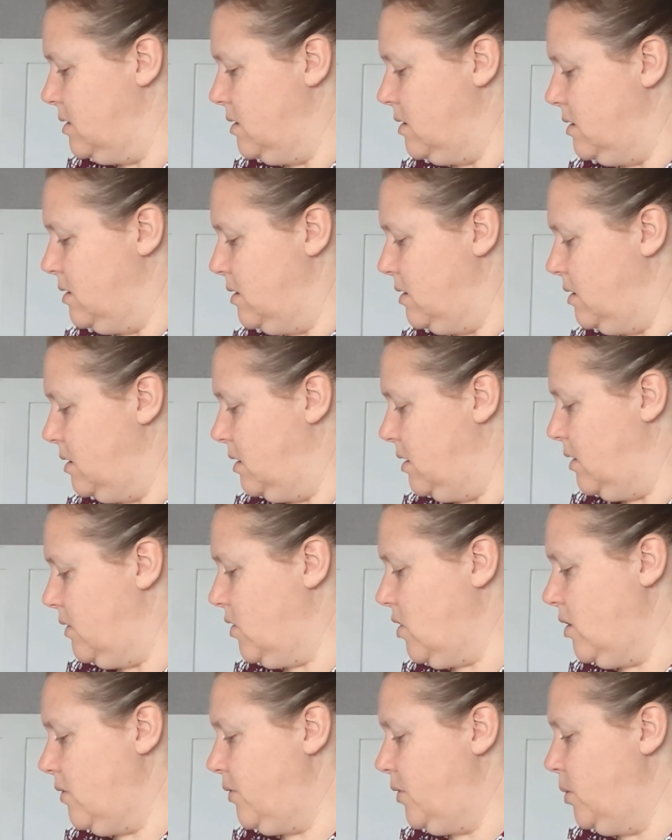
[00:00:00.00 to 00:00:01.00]
I've
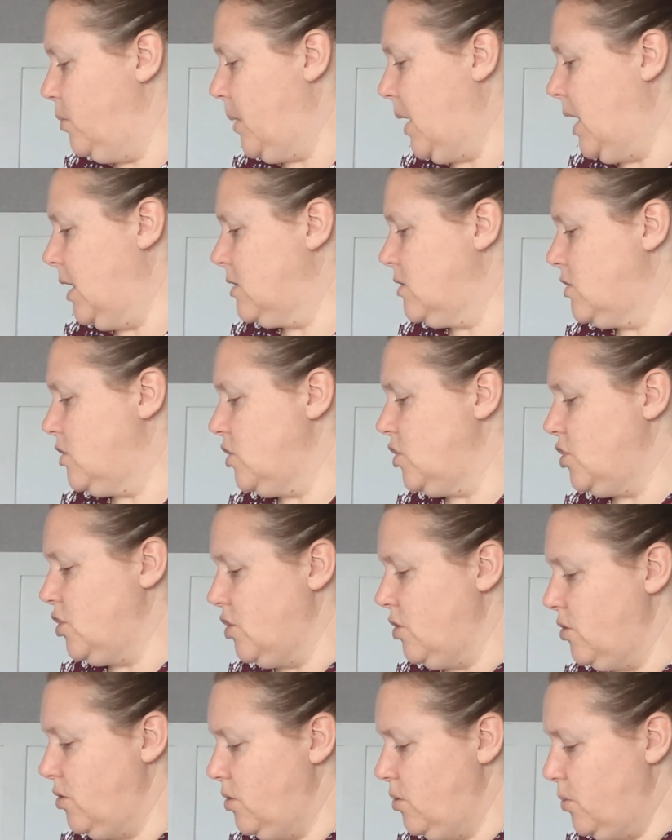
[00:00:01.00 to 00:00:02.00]
got a few bags to
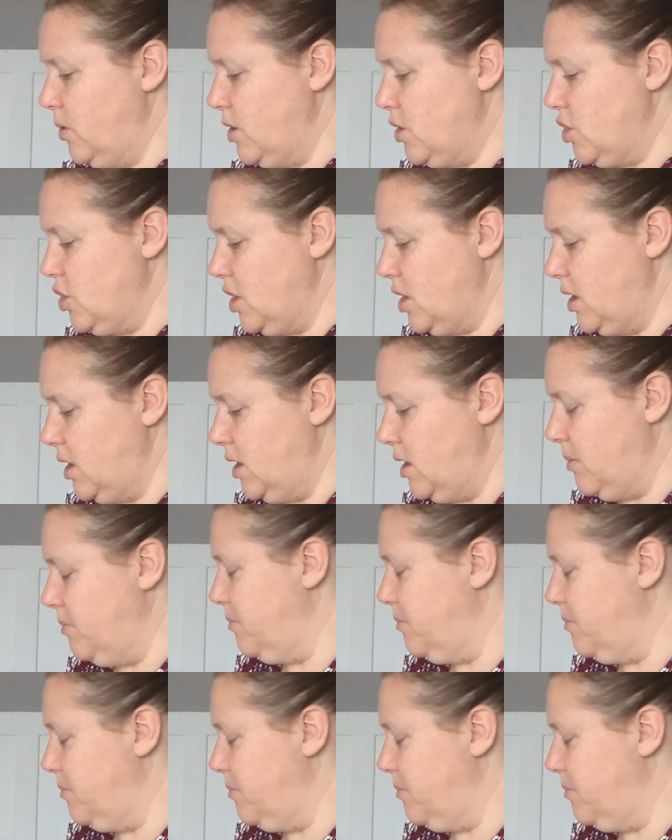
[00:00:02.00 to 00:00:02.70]
show you which I